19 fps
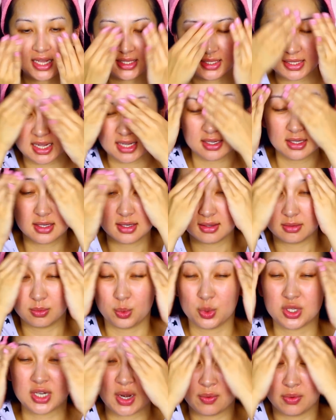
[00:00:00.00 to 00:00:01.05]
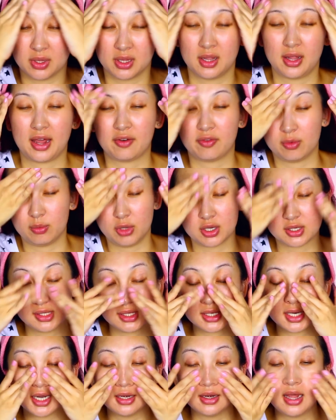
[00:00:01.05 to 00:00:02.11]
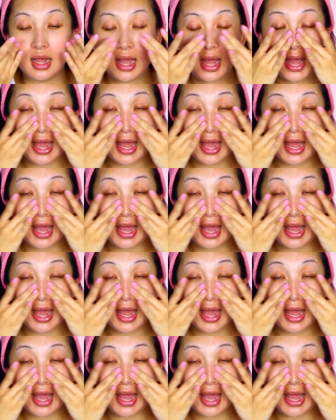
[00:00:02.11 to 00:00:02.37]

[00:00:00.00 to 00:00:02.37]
scent, which I really like from L'Occitane.